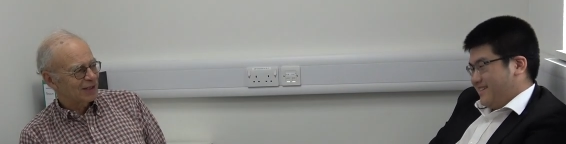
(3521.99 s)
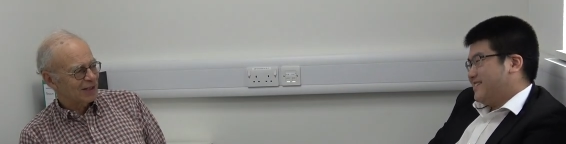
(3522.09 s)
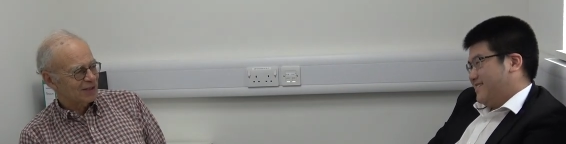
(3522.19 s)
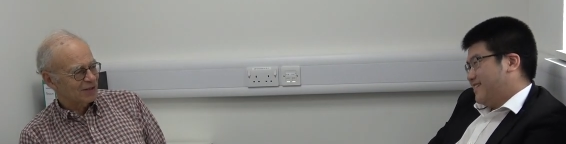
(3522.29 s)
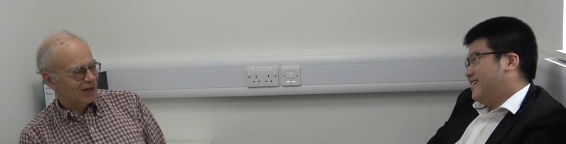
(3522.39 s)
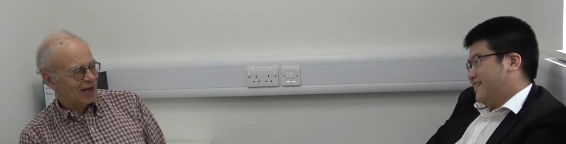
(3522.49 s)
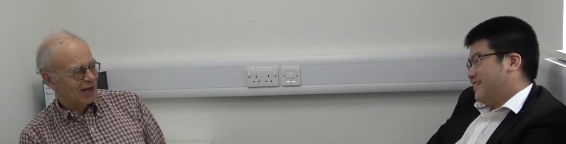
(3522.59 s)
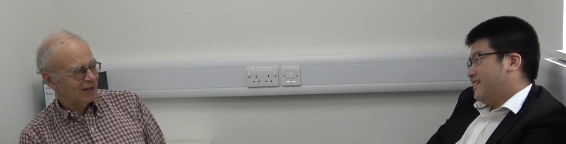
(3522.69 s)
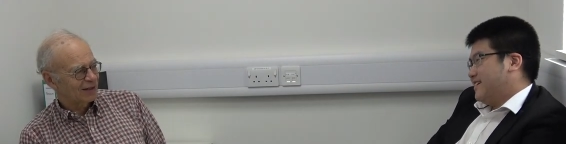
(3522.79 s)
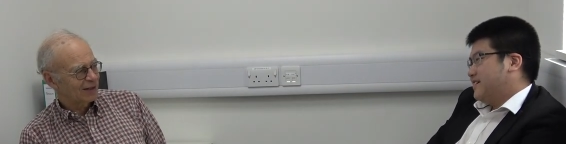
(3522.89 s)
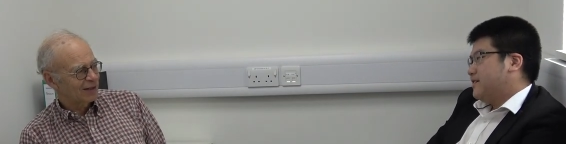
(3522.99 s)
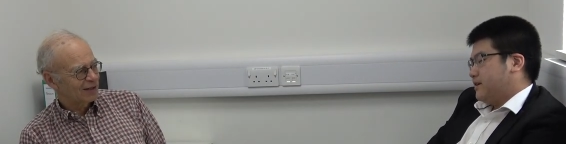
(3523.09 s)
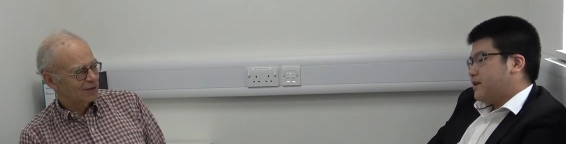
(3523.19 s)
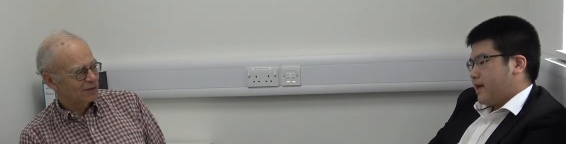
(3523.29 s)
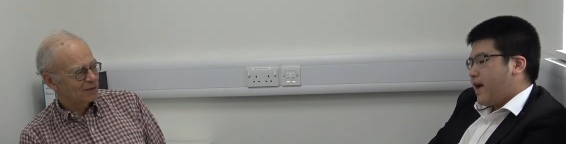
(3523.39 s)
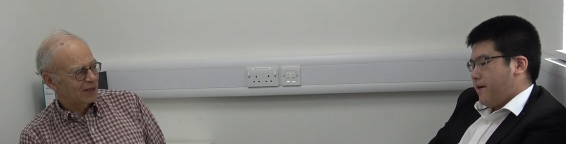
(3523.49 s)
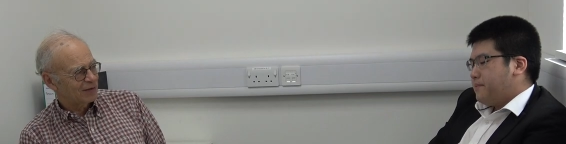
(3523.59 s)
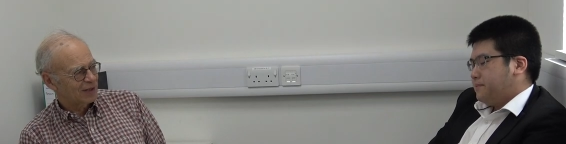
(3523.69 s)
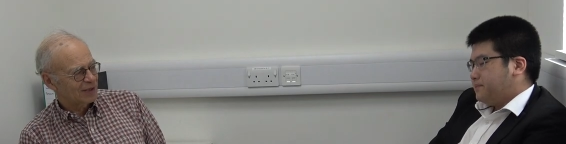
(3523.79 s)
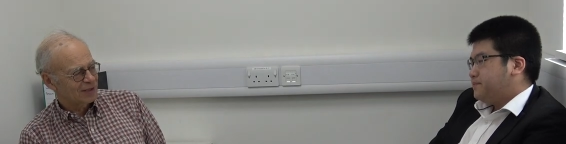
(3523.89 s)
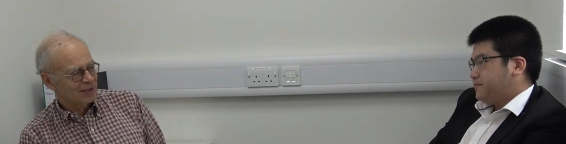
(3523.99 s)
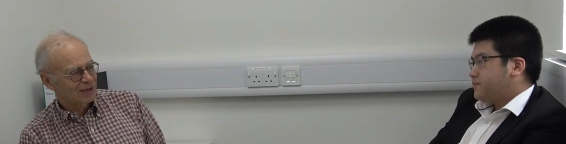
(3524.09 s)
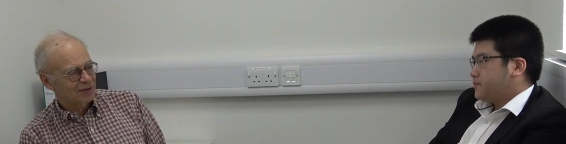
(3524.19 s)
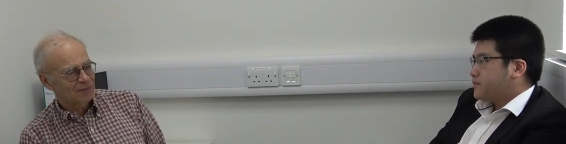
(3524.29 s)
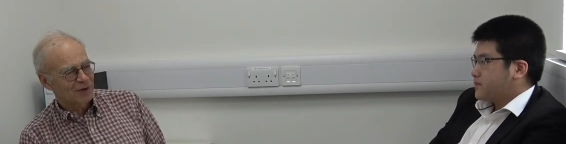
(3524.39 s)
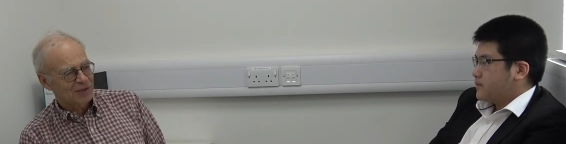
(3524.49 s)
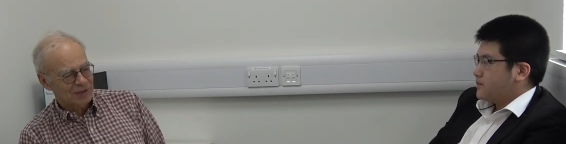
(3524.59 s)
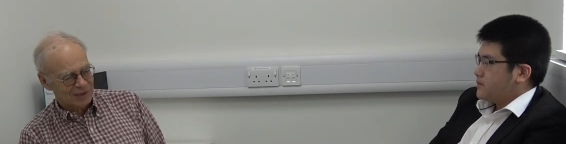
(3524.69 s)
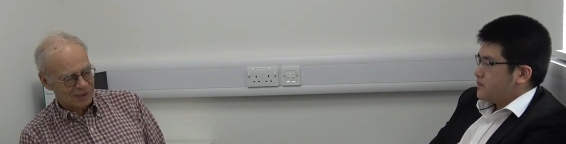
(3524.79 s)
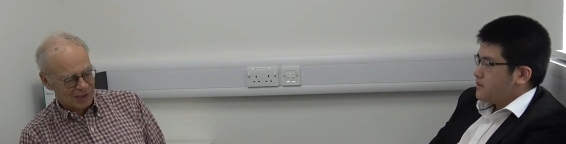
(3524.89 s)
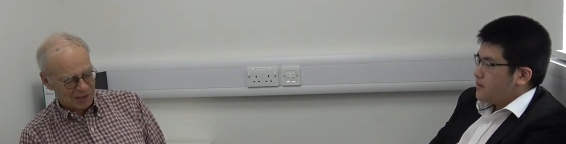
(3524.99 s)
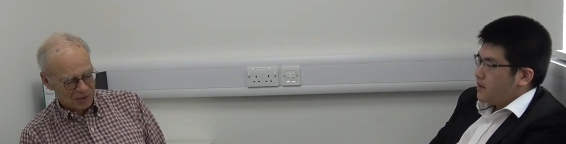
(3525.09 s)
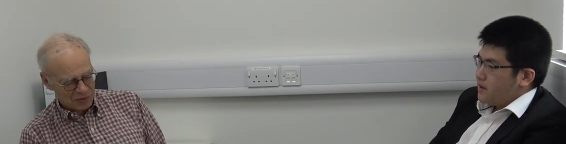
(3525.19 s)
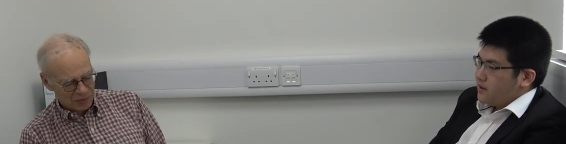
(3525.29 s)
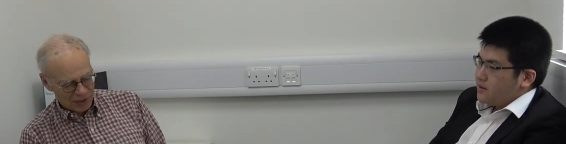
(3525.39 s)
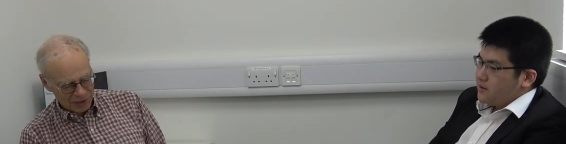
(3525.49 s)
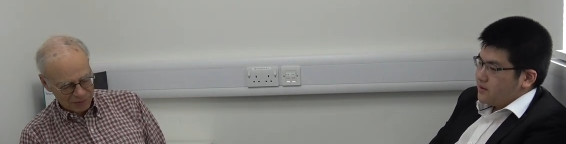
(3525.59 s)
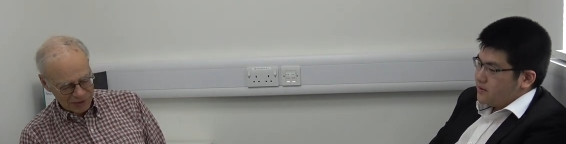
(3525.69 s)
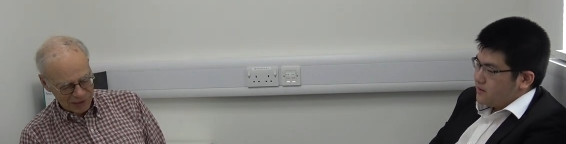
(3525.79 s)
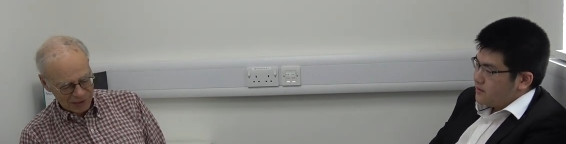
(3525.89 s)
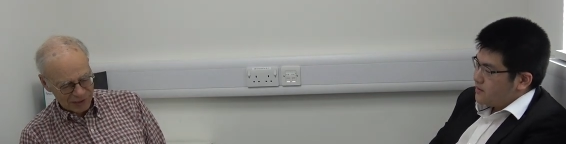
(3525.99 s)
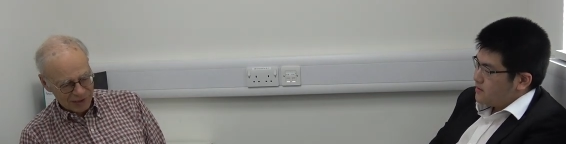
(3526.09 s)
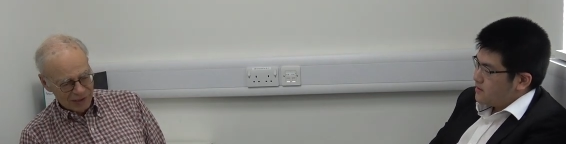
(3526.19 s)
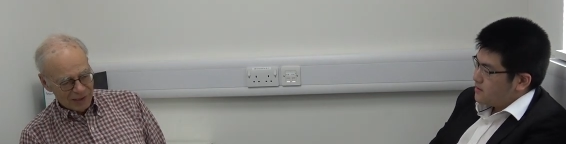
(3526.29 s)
Speaker 1: I think it's got harder to get into nowadays than it was uh, when I was here.